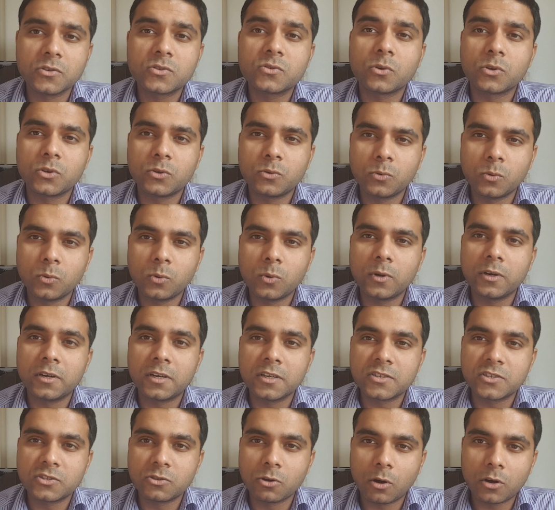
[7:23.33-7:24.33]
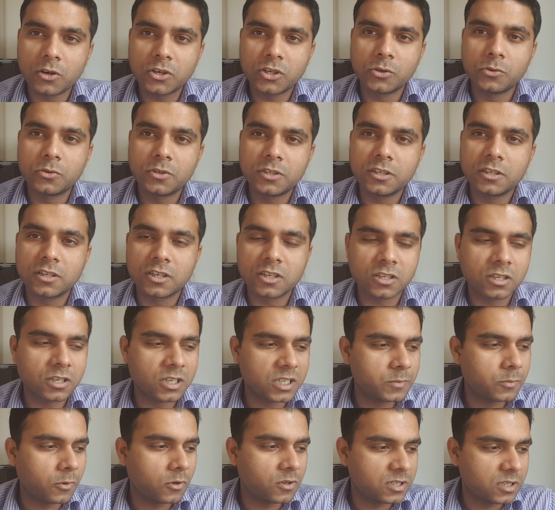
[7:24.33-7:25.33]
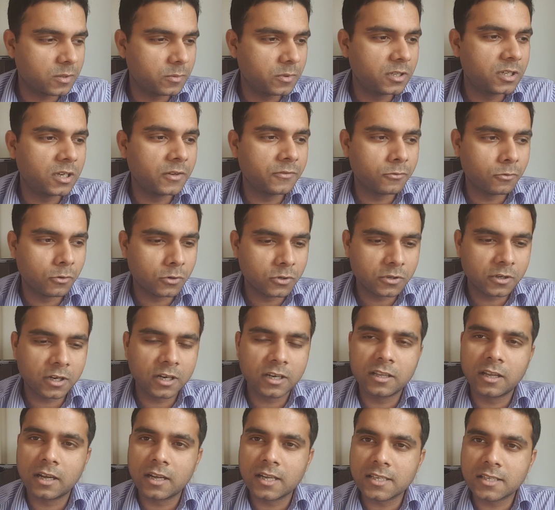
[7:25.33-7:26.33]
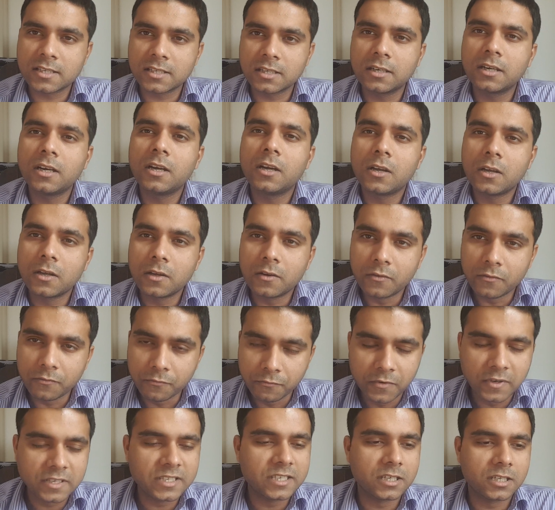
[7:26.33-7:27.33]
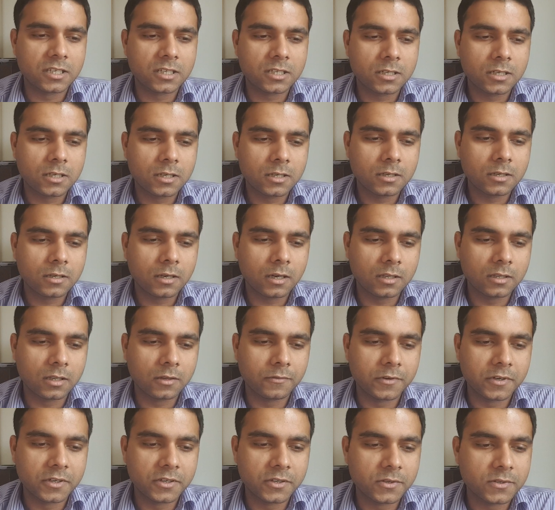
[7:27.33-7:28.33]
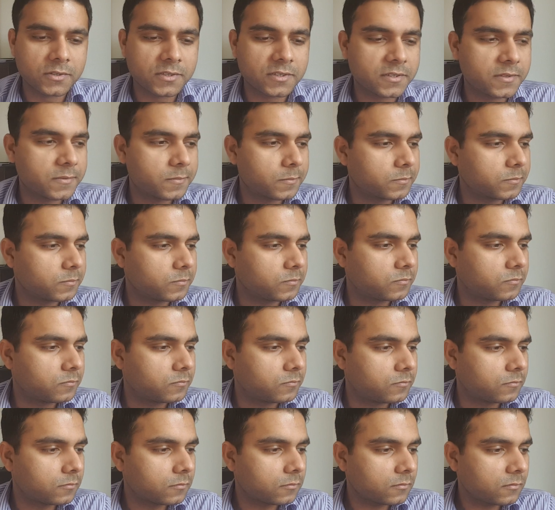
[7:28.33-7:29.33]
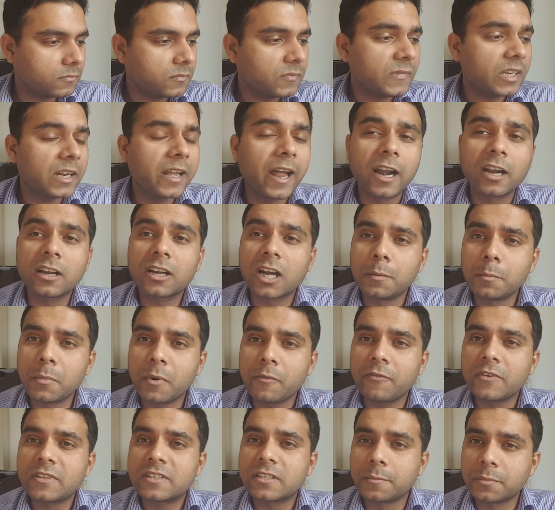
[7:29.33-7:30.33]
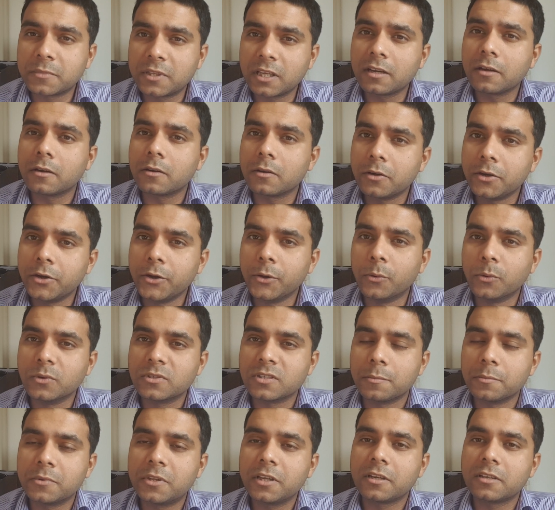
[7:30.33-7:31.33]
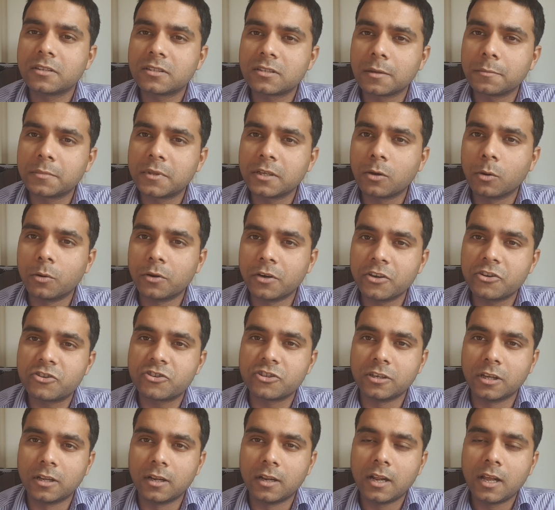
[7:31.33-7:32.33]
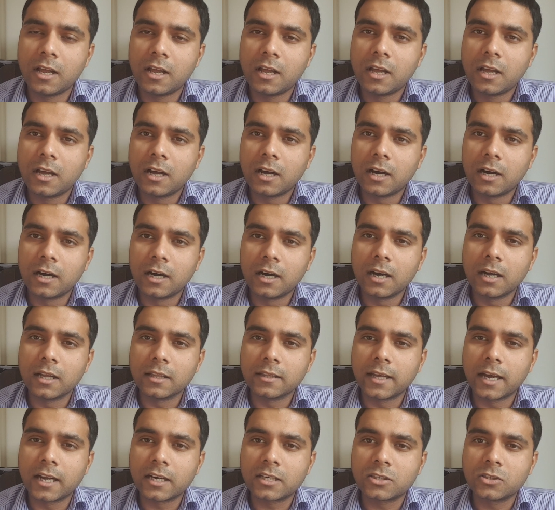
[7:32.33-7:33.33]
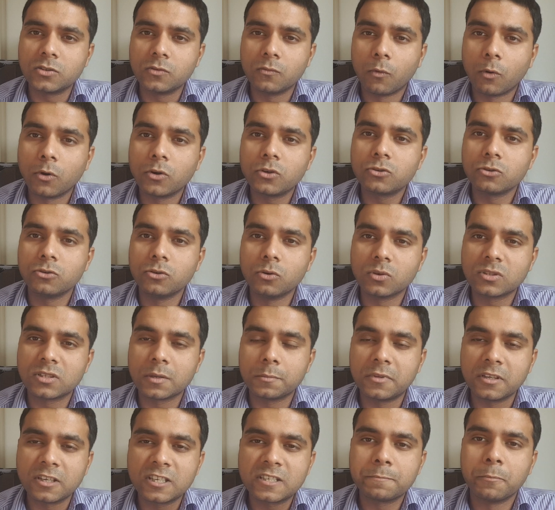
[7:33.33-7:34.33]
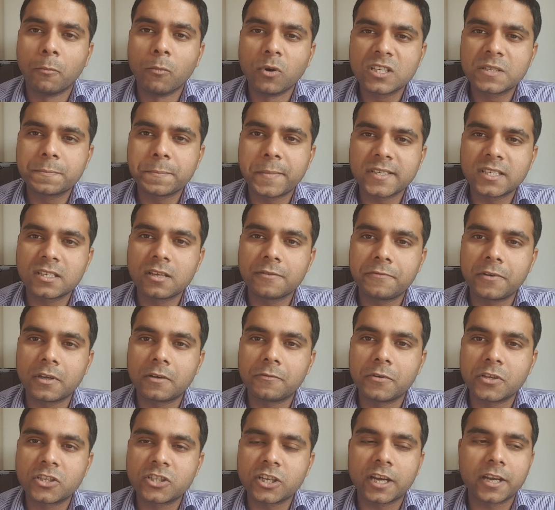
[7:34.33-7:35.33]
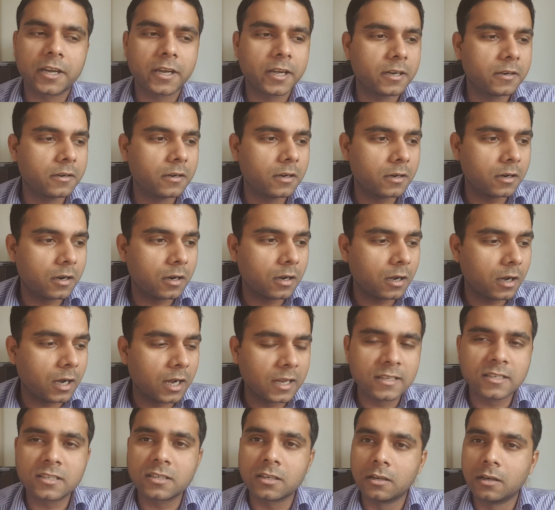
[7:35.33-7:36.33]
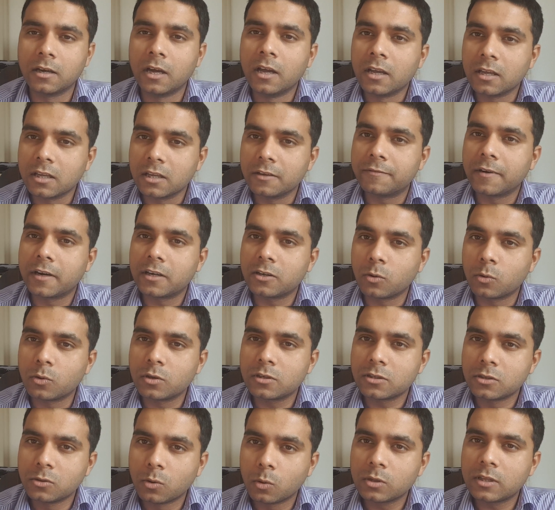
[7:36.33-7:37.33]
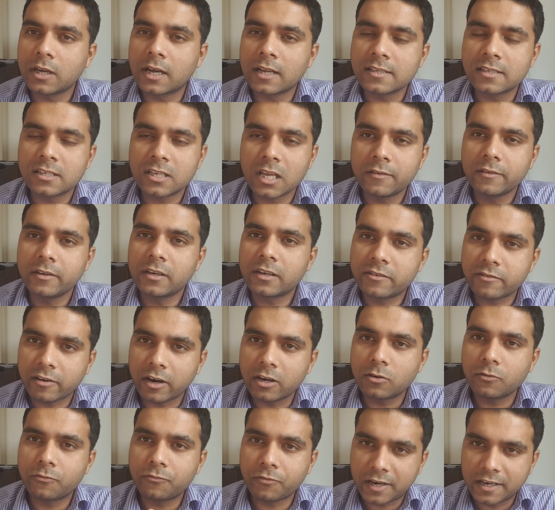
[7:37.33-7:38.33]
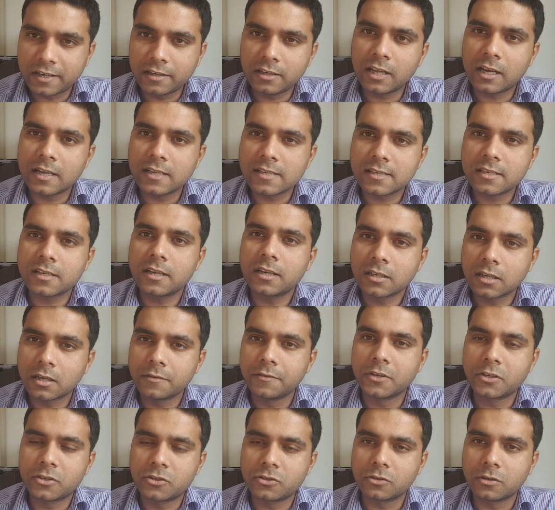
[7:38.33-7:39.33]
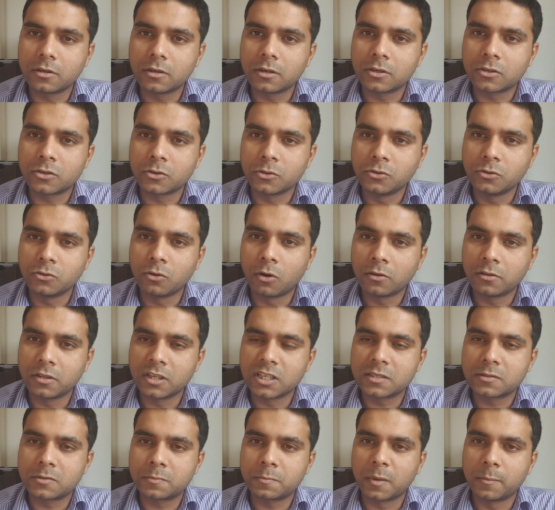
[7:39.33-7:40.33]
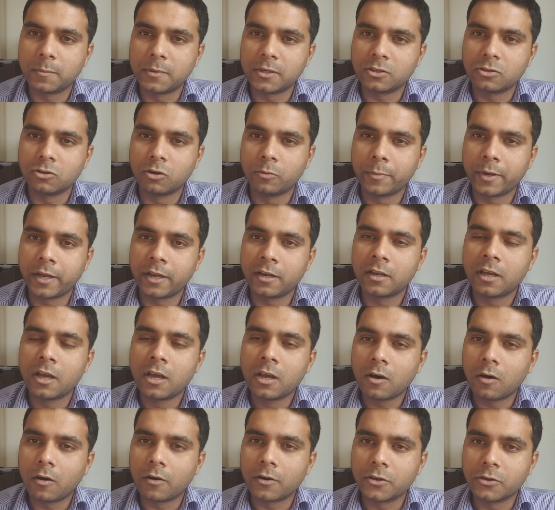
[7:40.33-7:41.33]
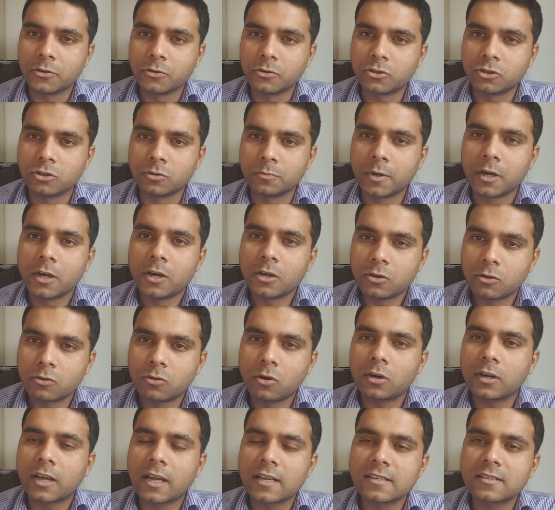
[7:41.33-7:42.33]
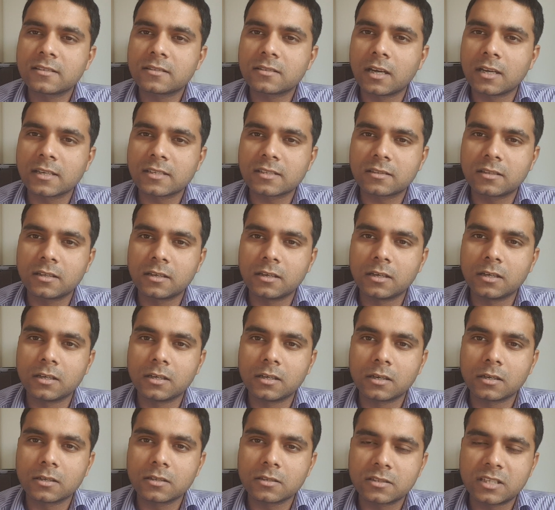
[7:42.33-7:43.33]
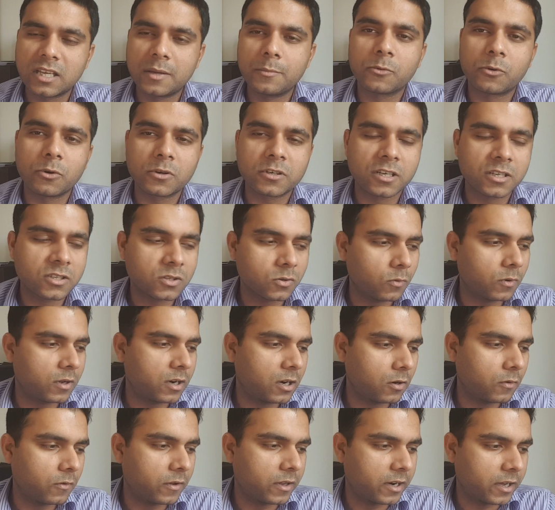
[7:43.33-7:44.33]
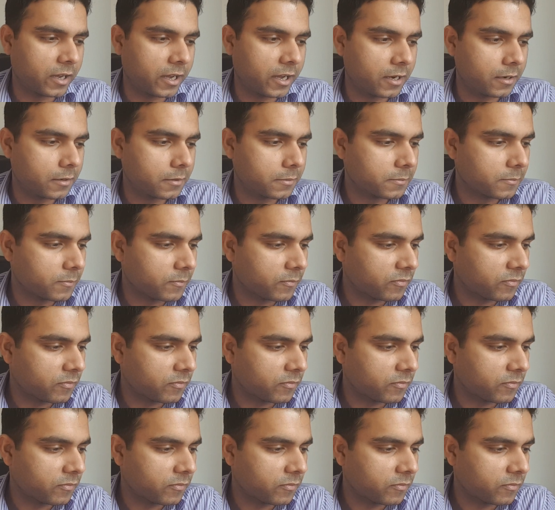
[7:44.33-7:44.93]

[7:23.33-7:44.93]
So you, it is your duty, responsibility. If you want to get the answer, visit other videos and come up with something new, something original that you want to know, something more specific which I can answer. If I don't know the answer, I will try to find the answer and give it to you on this public domain on YouTube. Do not ask the same questions over and over again.